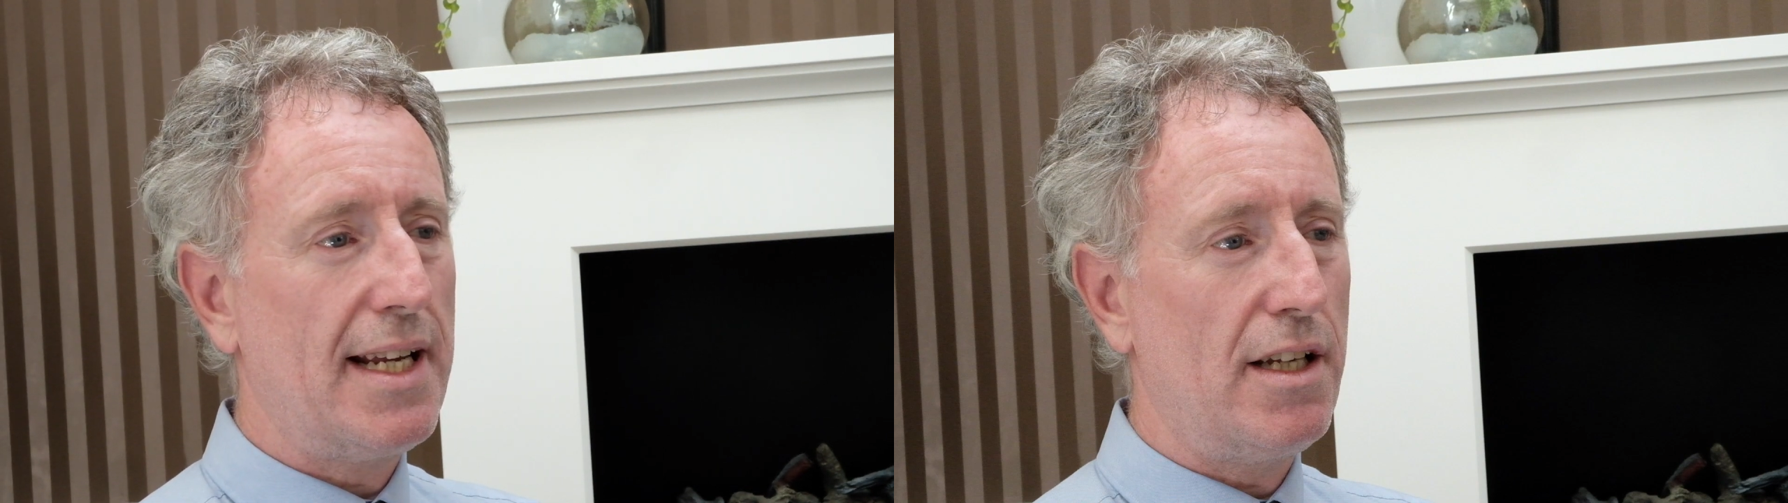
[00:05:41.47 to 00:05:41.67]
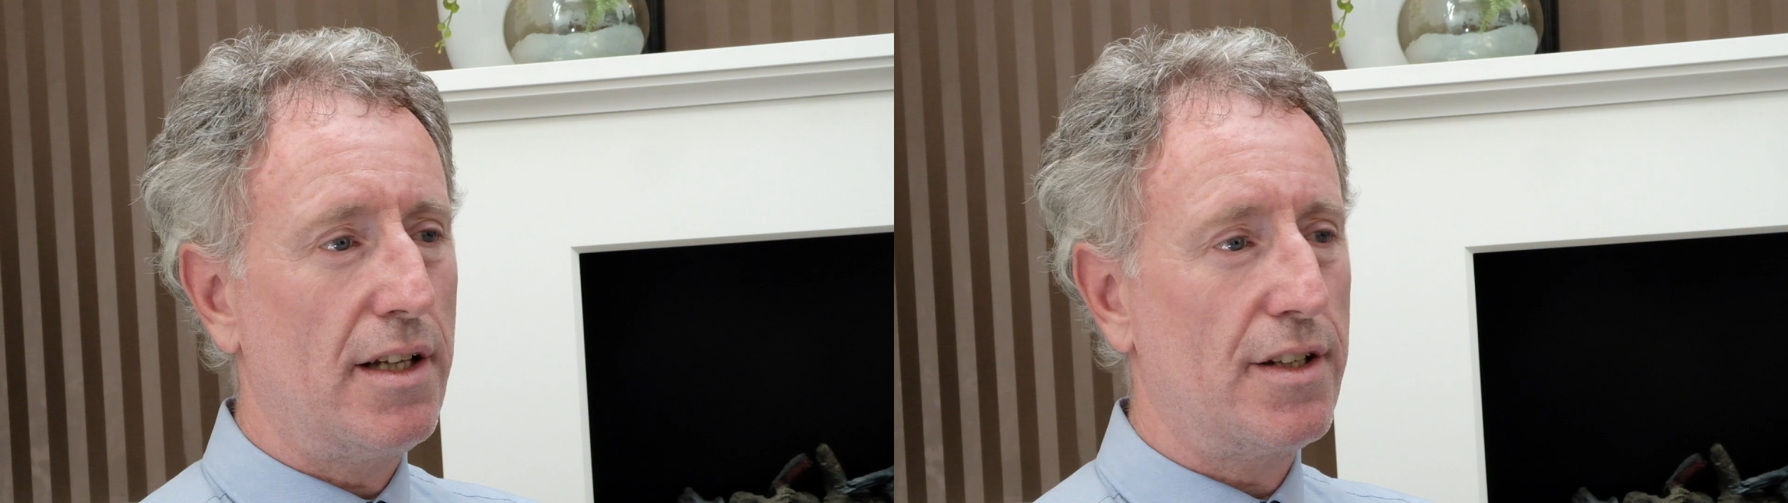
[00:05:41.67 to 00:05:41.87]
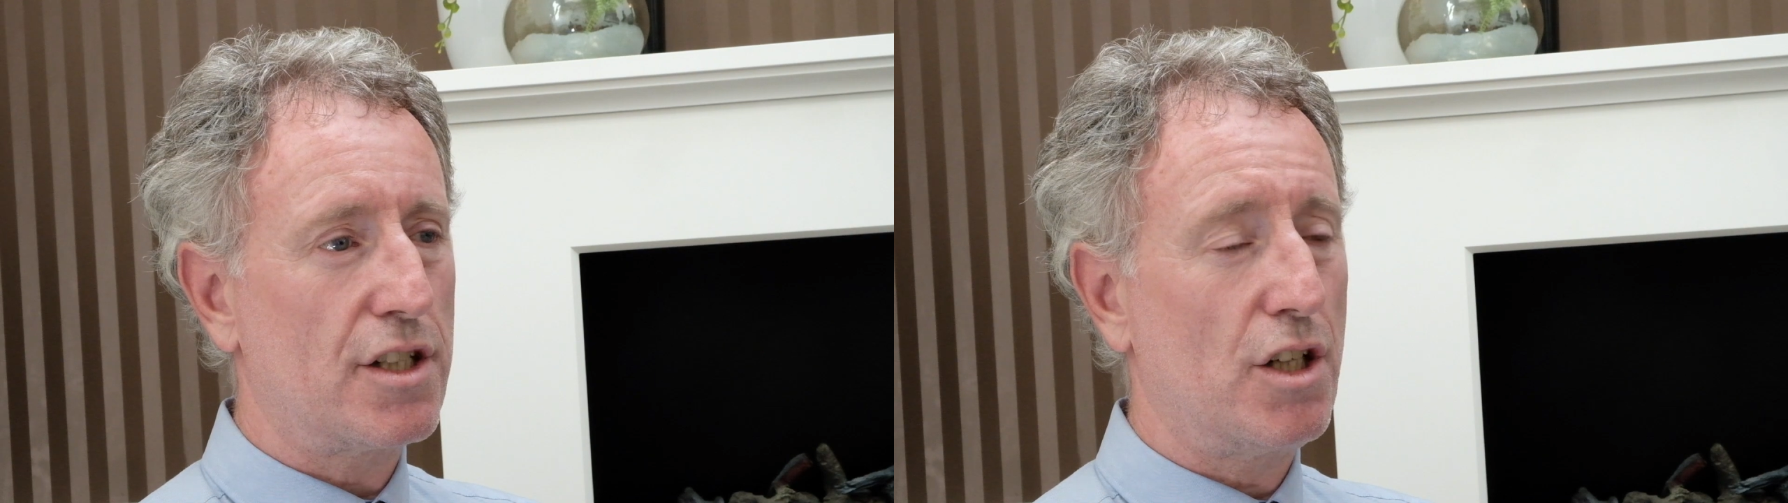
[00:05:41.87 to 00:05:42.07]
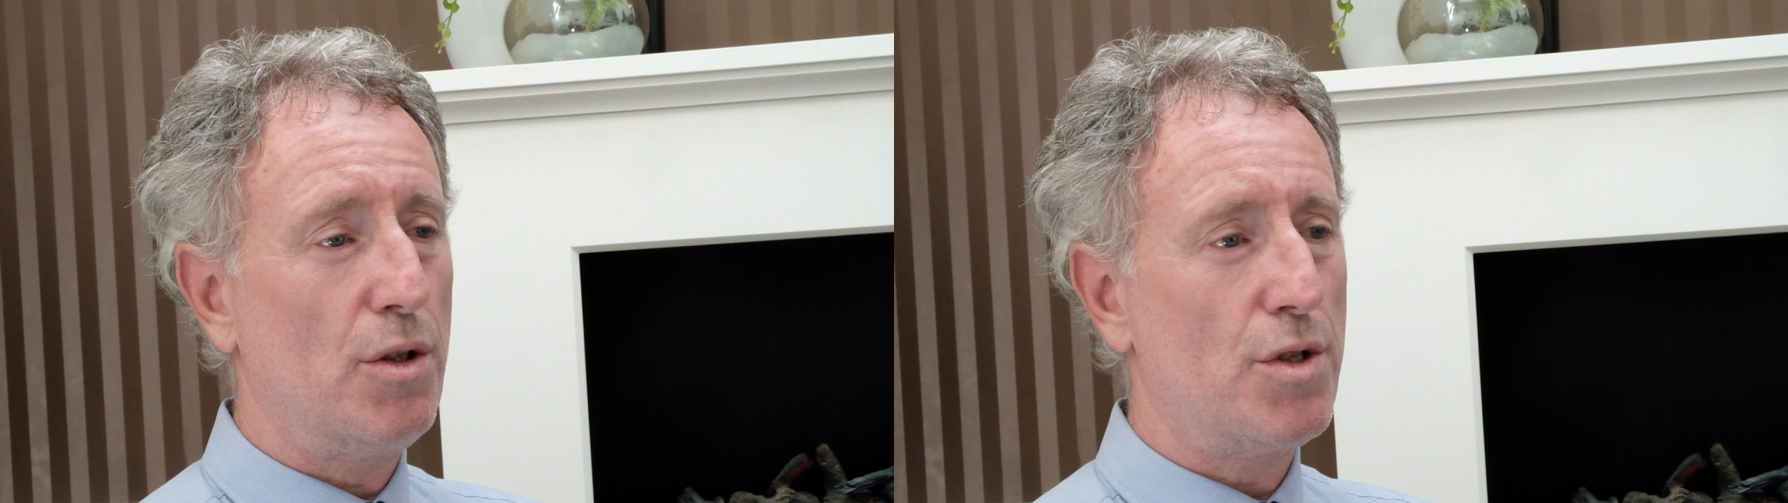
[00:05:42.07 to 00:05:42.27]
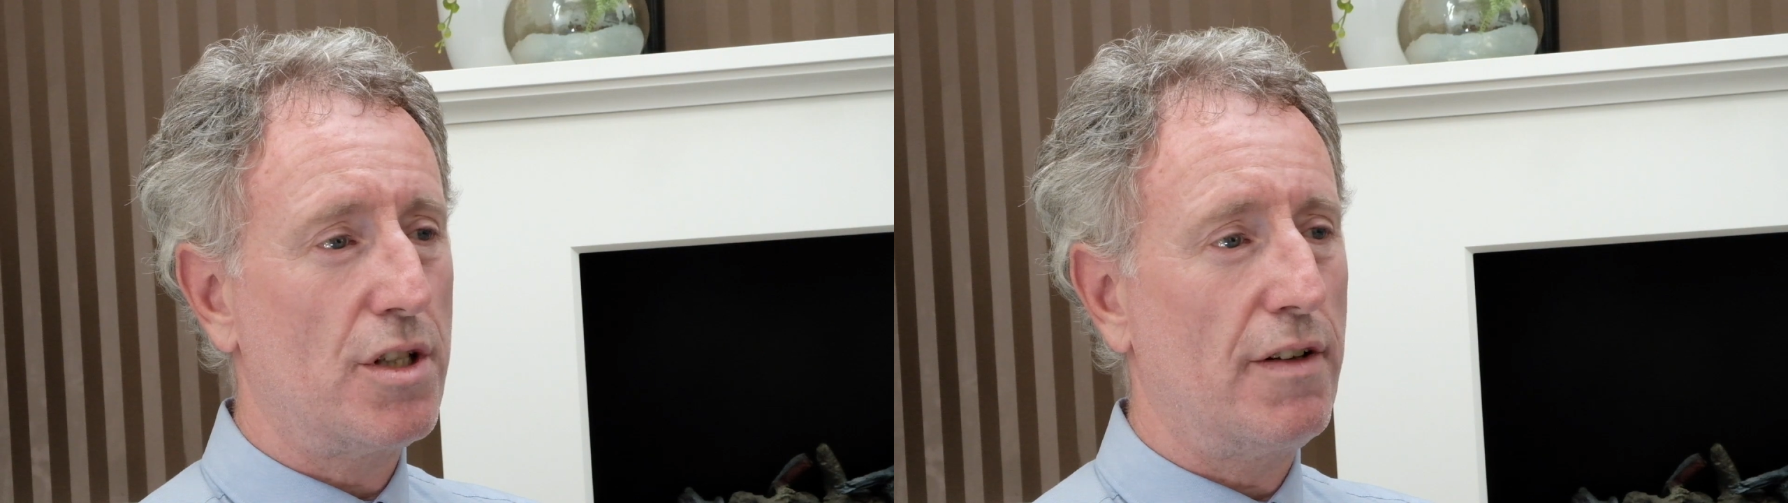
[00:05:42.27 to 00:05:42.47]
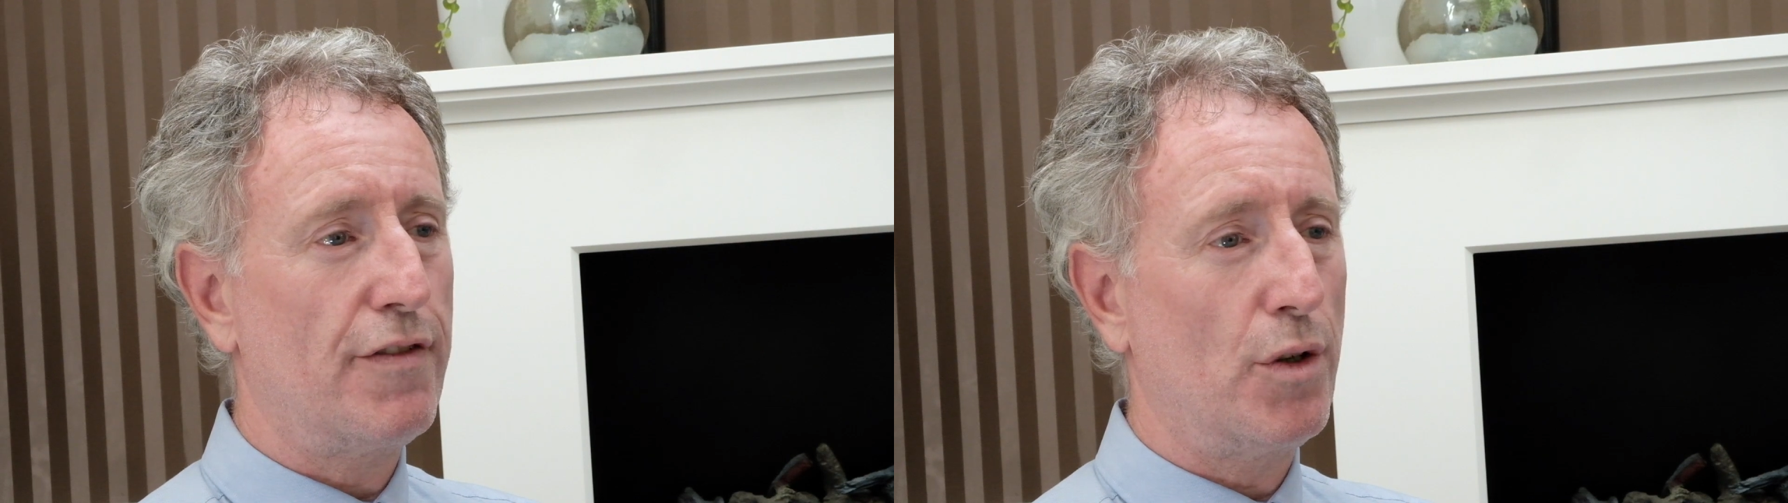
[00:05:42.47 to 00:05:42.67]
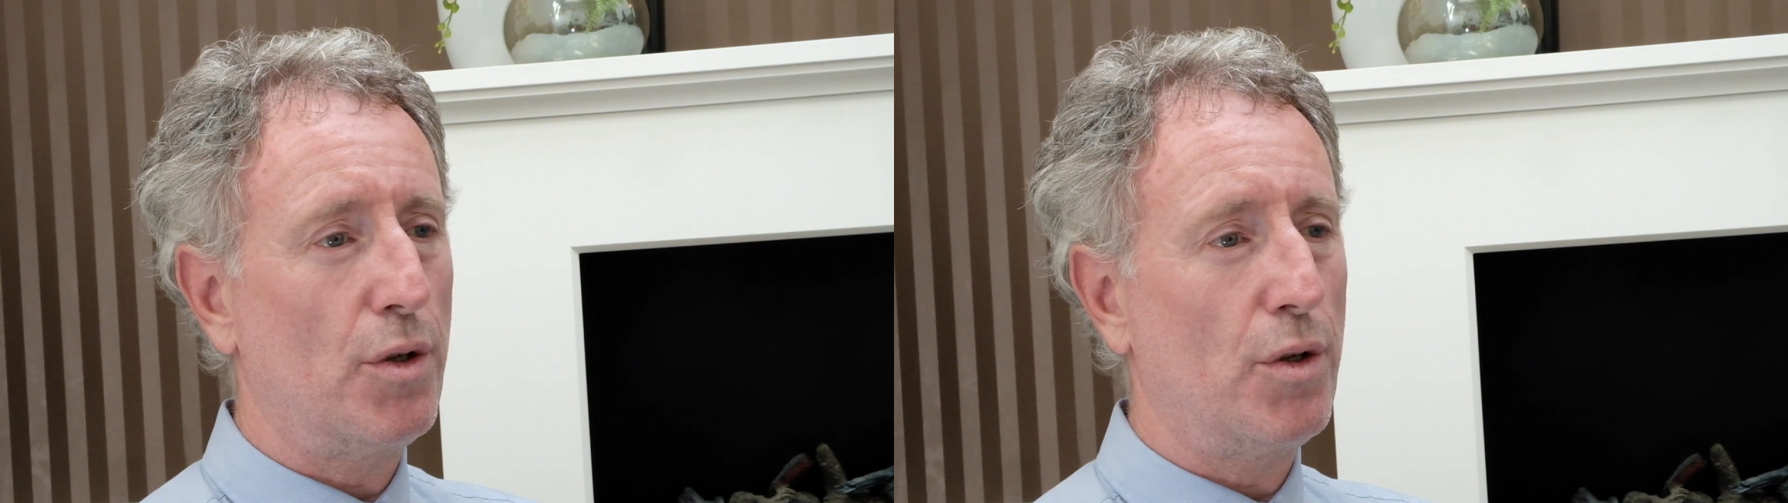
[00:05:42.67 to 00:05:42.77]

tailor the solution